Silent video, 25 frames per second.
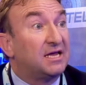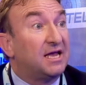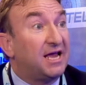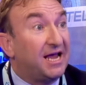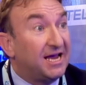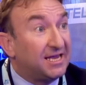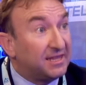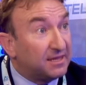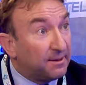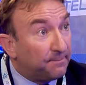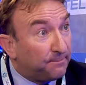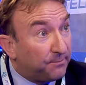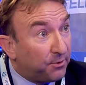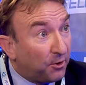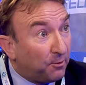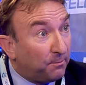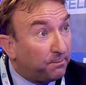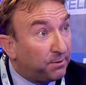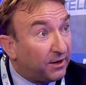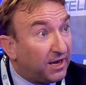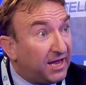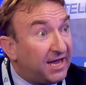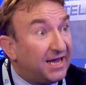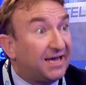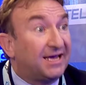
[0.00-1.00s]
in the
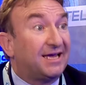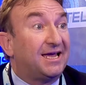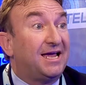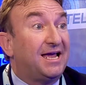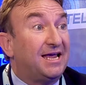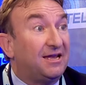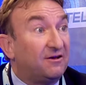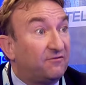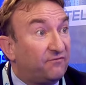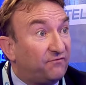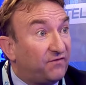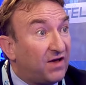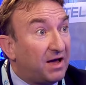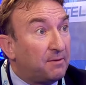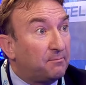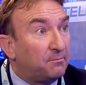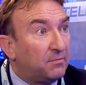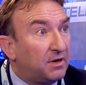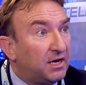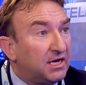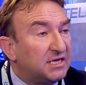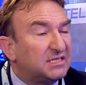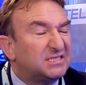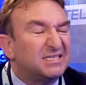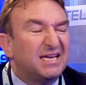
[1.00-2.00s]
public, in
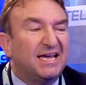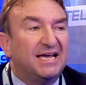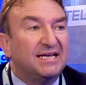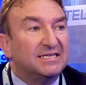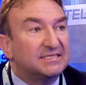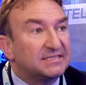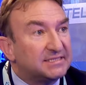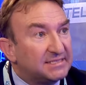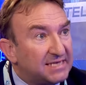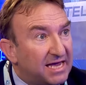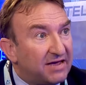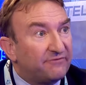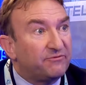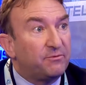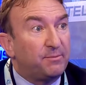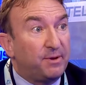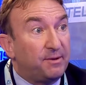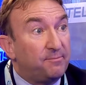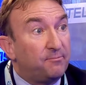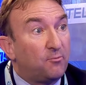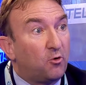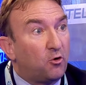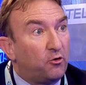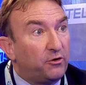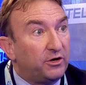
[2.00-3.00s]
families. It's never been
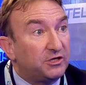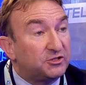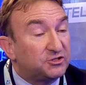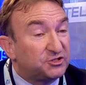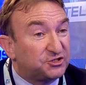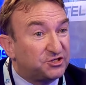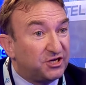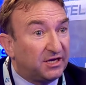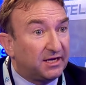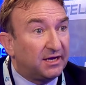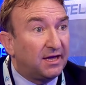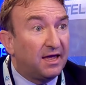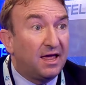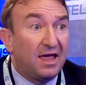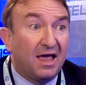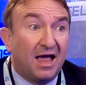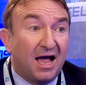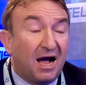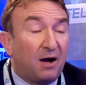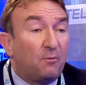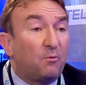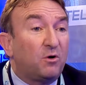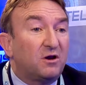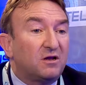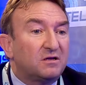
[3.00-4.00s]
more interesting.
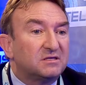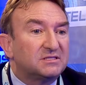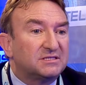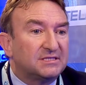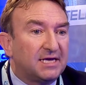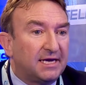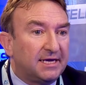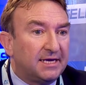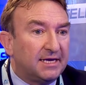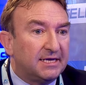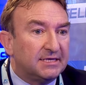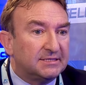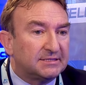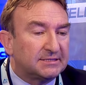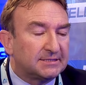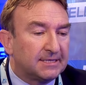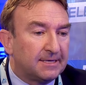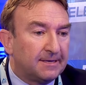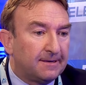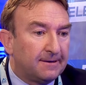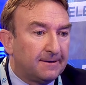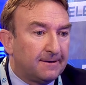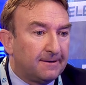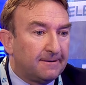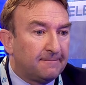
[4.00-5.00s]
And what I'll say is,
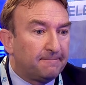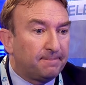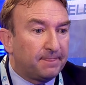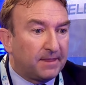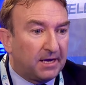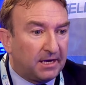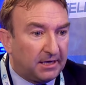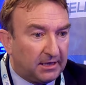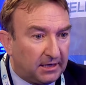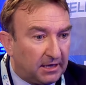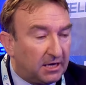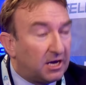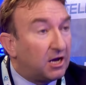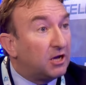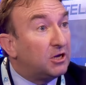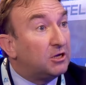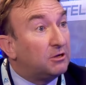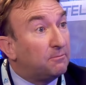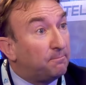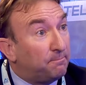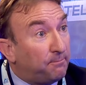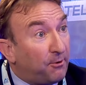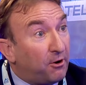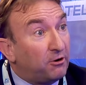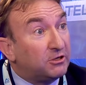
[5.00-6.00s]

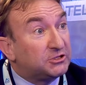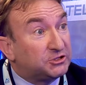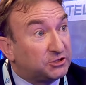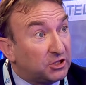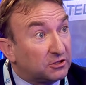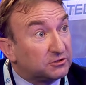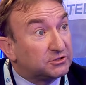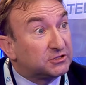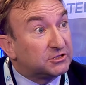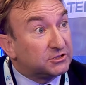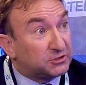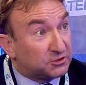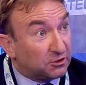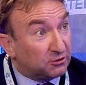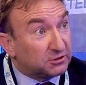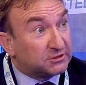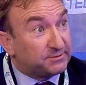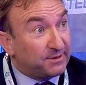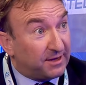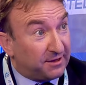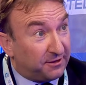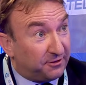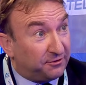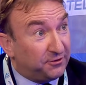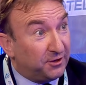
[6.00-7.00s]
Boris Johnson talks
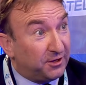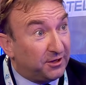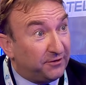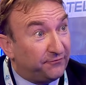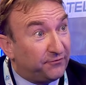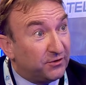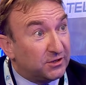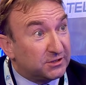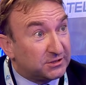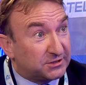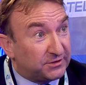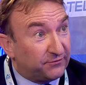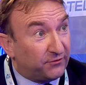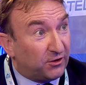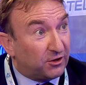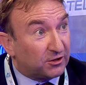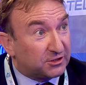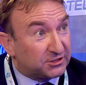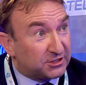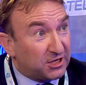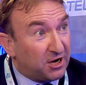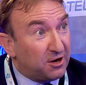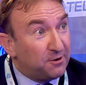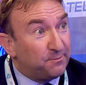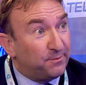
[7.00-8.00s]
about the 31st of
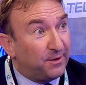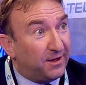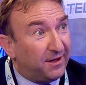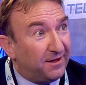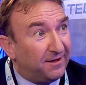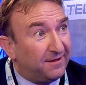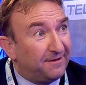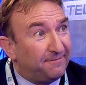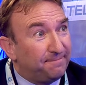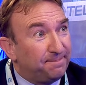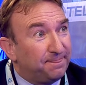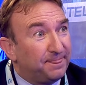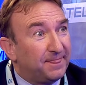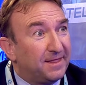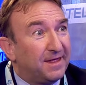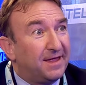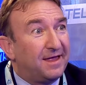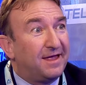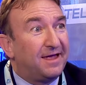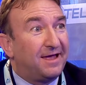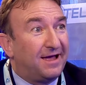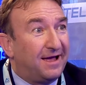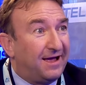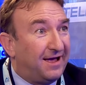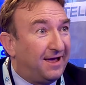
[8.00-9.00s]
October,
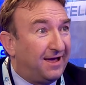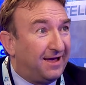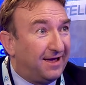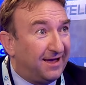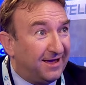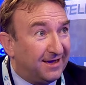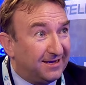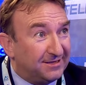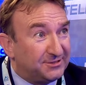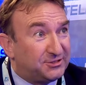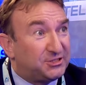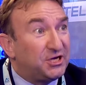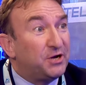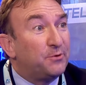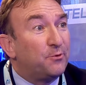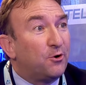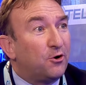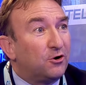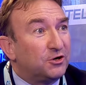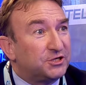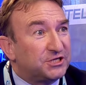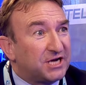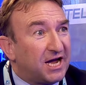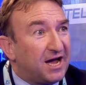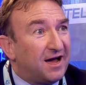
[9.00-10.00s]
do or
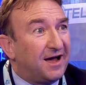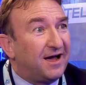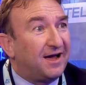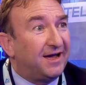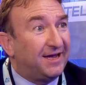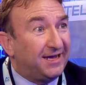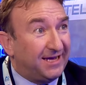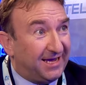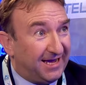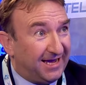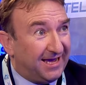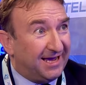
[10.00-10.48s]
die